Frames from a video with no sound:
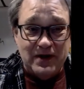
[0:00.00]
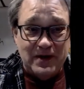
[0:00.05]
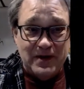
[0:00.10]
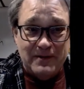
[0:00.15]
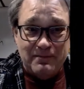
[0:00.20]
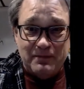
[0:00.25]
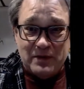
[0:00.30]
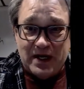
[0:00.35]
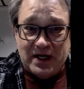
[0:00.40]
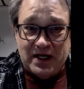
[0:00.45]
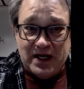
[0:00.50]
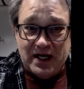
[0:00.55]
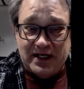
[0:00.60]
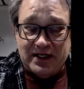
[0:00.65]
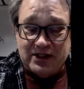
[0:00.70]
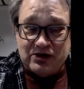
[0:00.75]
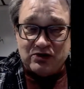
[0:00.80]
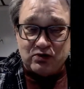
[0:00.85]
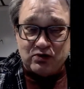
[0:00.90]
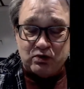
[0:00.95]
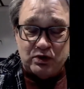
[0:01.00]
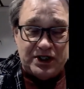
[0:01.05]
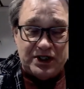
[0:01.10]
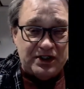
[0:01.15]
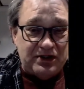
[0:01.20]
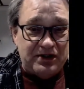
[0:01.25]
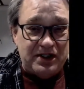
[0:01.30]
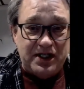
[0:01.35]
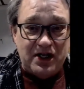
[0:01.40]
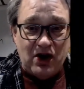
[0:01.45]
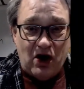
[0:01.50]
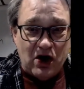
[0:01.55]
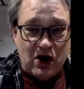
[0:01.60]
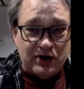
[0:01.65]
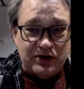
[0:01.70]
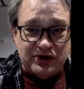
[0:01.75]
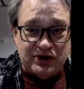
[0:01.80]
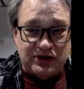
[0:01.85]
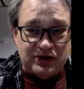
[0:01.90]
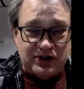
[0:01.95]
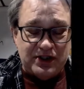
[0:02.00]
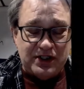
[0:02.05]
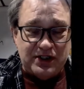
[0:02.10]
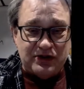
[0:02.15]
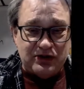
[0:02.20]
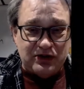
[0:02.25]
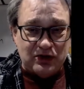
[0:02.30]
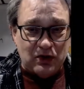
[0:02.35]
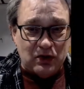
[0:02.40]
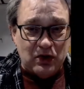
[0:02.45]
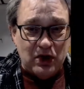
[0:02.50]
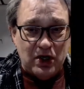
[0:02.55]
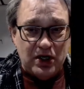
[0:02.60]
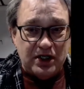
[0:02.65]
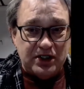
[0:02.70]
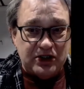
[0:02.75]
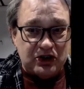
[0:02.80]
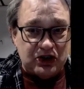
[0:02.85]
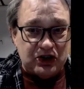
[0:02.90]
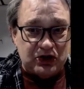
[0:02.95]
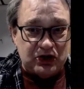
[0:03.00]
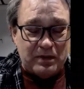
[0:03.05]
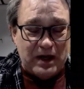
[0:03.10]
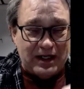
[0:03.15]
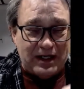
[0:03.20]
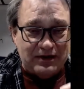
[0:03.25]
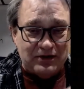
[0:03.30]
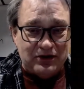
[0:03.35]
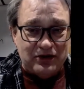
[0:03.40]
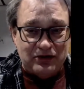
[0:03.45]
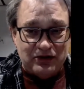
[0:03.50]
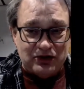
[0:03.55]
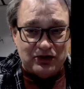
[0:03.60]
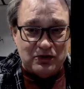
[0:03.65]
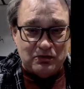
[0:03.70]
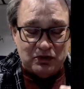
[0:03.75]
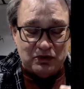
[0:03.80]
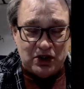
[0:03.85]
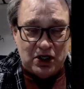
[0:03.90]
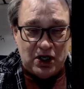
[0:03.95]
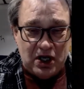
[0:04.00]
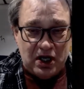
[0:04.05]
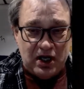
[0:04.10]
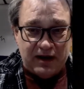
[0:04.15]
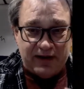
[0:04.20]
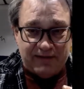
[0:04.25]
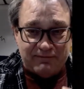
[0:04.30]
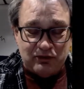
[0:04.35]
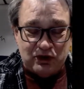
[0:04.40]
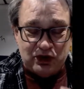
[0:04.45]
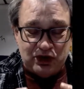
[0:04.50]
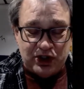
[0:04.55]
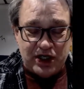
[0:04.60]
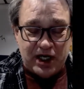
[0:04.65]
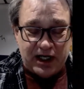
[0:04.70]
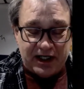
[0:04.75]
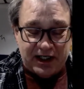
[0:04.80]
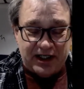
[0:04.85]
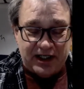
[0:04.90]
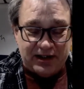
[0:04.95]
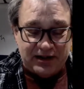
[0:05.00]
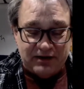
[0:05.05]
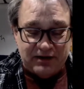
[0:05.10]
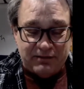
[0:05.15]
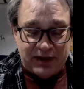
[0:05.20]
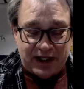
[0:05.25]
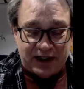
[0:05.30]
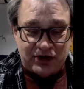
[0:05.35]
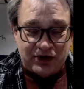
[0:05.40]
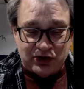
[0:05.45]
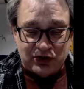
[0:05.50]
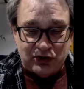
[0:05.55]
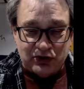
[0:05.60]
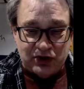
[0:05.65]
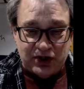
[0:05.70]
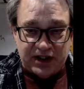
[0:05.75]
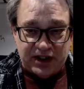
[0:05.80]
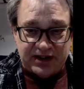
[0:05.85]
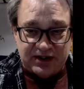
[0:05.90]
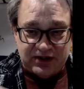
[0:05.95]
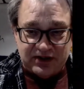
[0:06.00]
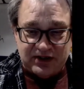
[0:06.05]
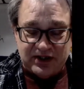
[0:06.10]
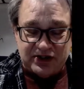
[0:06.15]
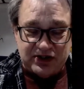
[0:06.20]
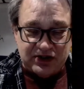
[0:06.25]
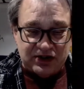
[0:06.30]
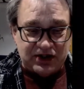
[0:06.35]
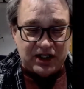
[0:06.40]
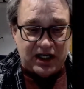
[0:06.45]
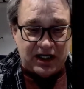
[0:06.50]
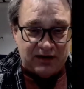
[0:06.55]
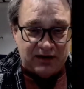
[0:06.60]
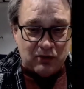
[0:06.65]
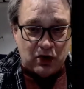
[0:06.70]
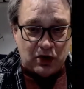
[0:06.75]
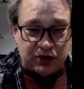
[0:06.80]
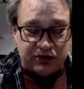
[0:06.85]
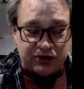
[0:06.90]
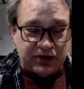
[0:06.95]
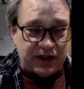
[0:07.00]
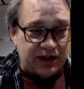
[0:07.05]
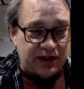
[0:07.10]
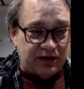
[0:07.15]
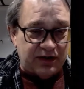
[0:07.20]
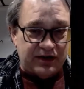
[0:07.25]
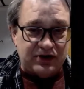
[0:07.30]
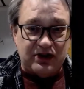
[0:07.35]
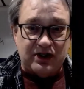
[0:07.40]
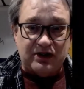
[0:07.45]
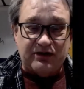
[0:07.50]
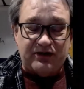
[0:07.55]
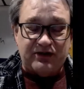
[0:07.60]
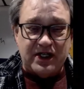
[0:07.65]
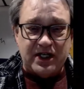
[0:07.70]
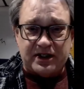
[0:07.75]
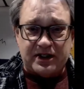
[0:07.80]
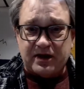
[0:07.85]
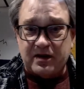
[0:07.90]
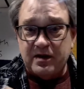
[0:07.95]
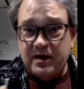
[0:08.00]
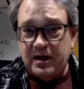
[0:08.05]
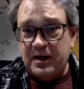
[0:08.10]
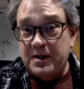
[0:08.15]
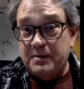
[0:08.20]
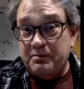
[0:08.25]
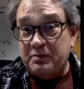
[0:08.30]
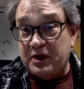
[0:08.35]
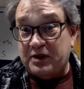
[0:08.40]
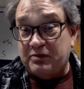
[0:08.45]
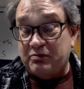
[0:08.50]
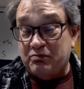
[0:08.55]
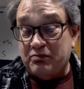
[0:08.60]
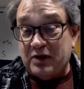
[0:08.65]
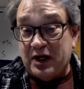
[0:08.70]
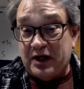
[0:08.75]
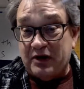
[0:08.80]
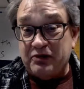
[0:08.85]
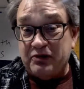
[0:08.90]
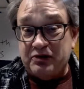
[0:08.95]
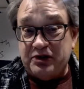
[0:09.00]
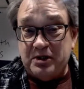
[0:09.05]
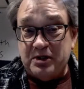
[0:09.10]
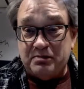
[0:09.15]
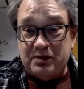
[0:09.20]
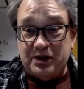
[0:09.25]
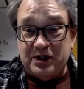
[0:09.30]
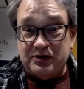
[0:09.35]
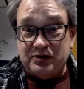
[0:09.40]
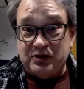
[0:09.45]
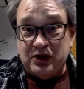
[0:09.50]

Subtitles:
and it's really hard to see. So spend some time checking to make sure that it's the same alternator and it's going to fit on there. And then my other tip is